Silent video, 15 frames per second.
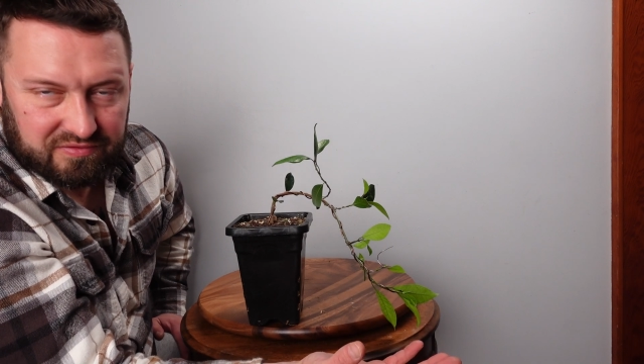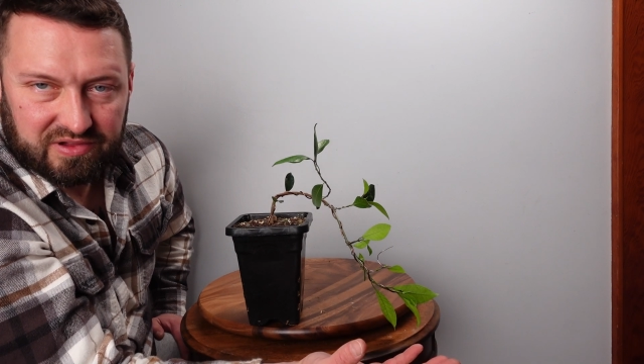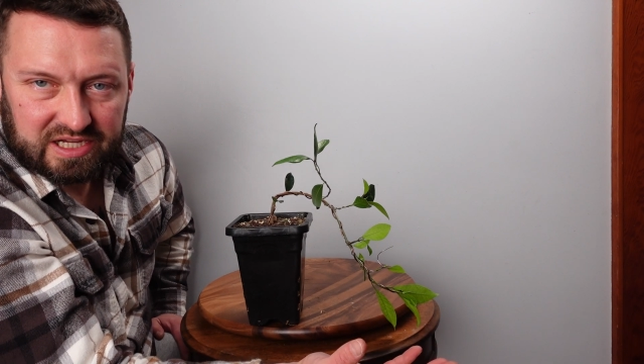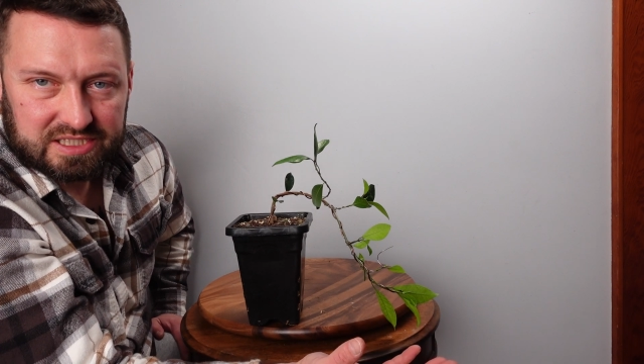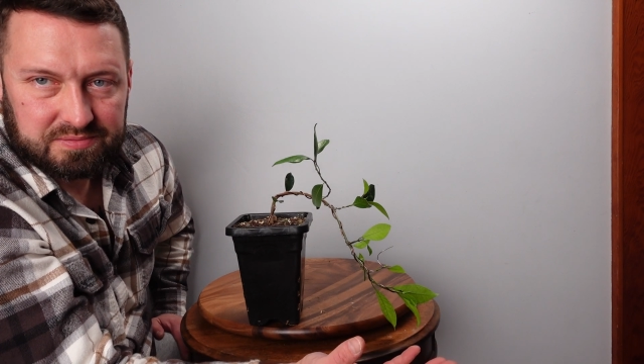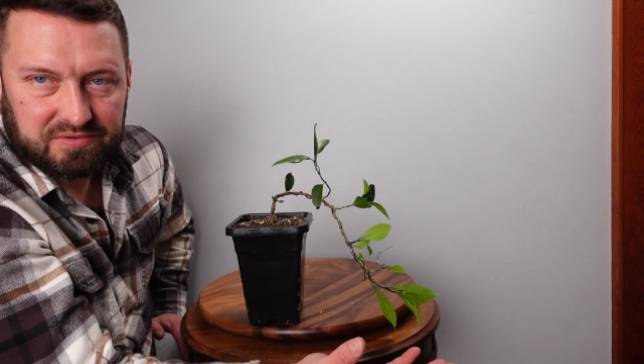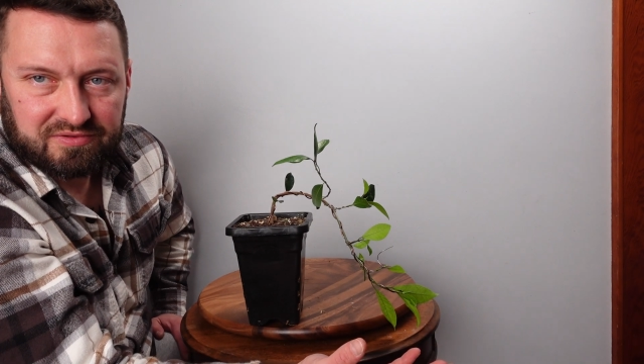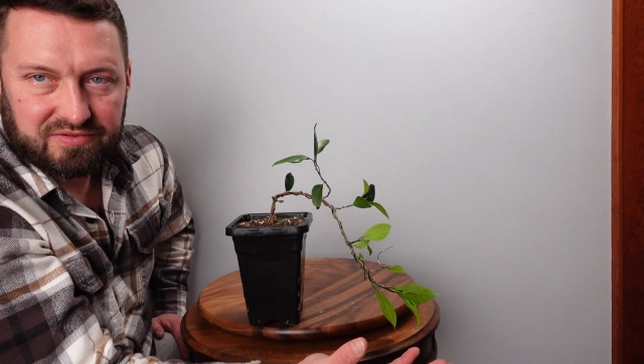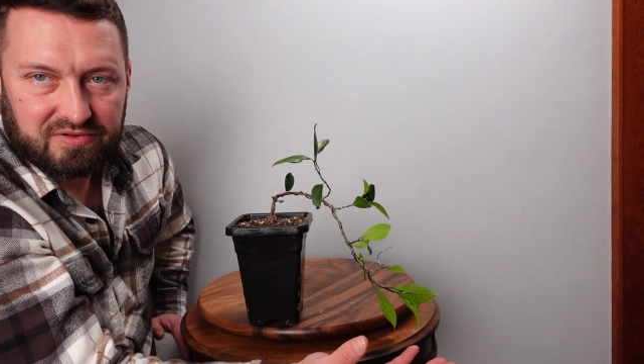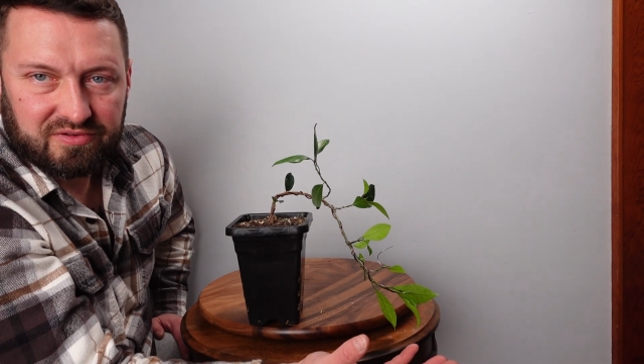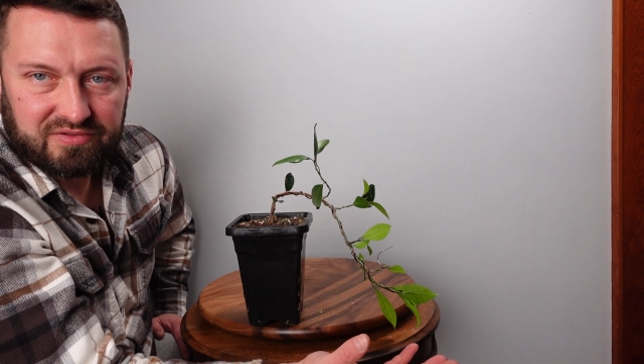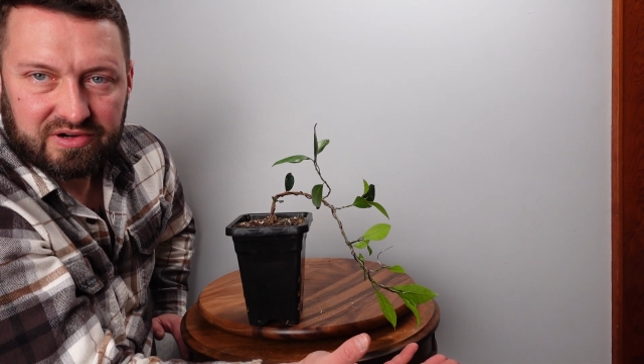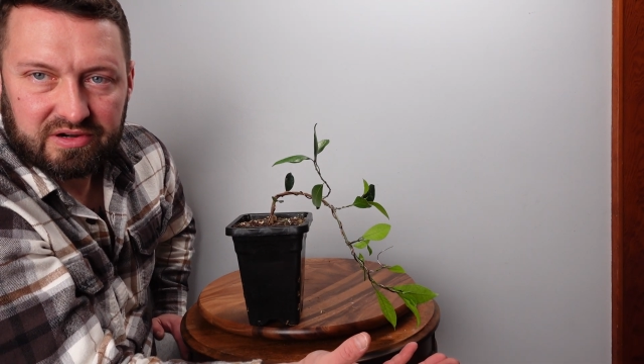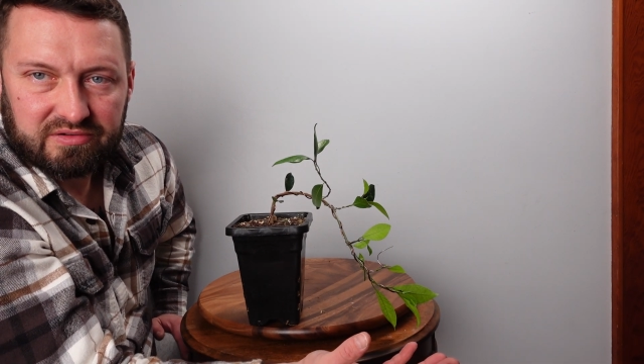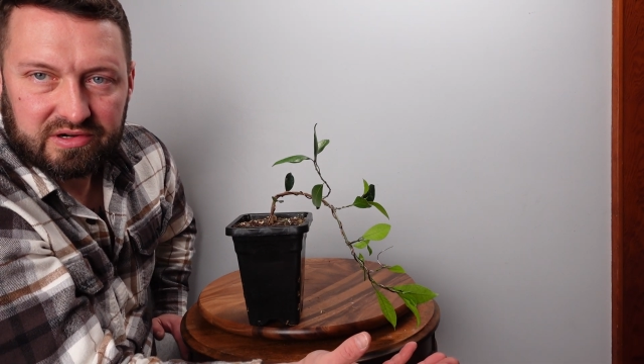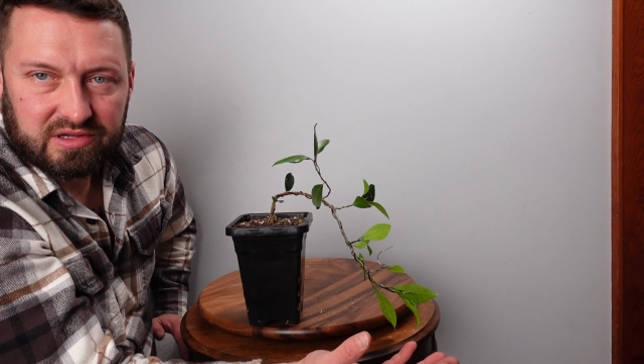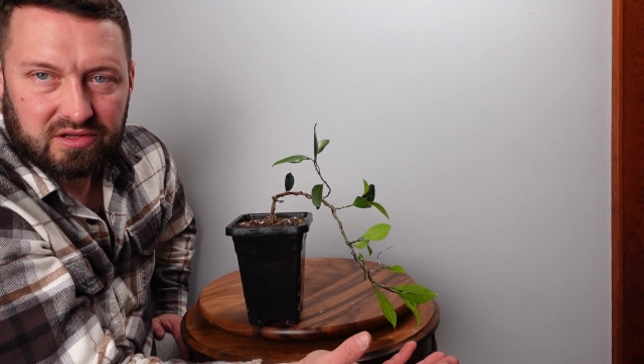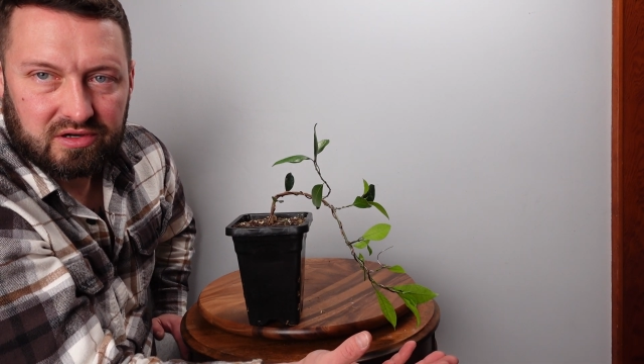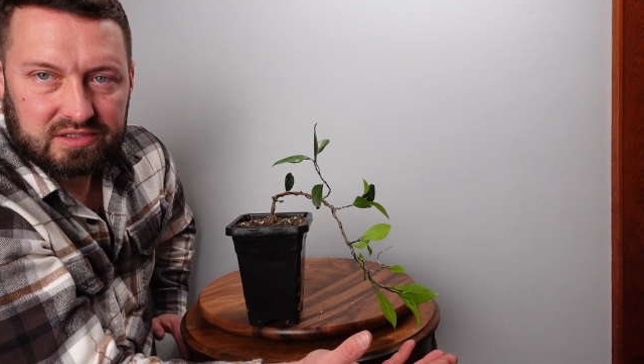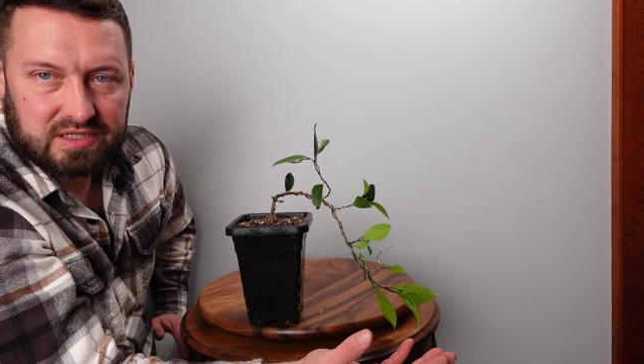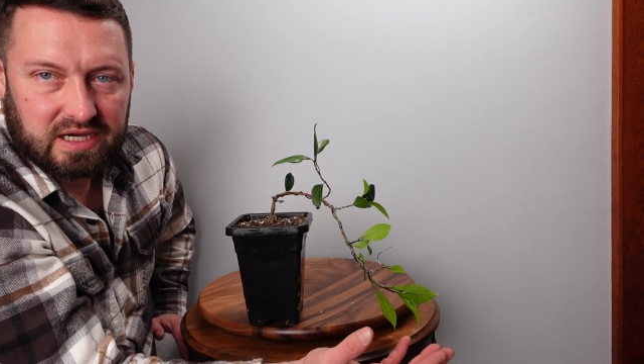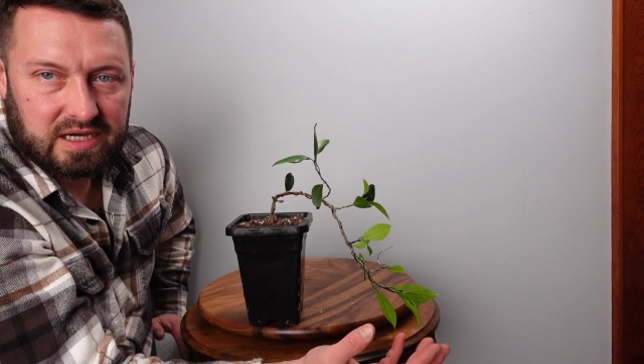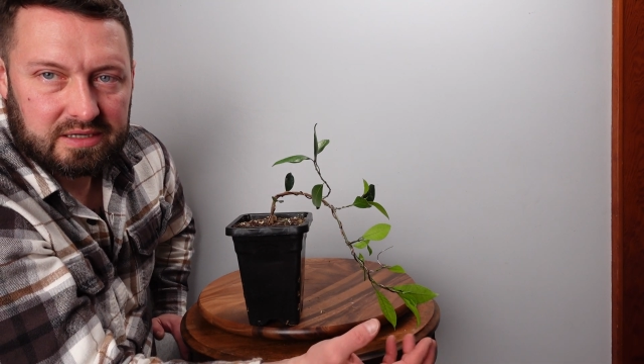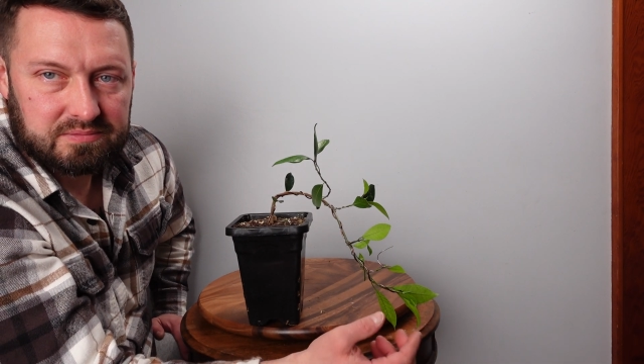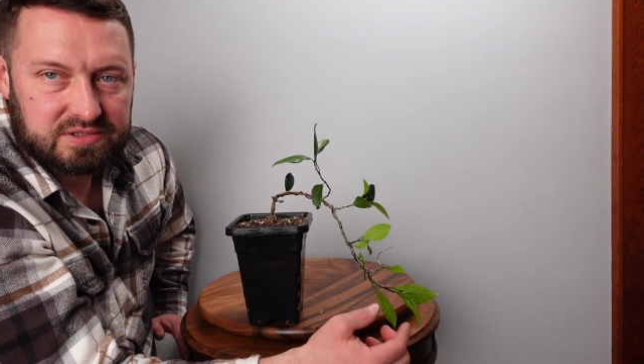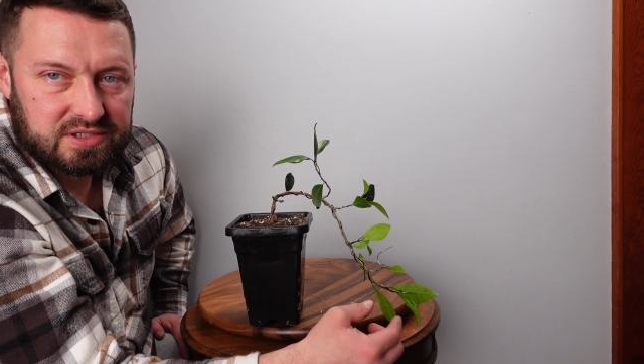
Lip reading: flexible for a very, very long time.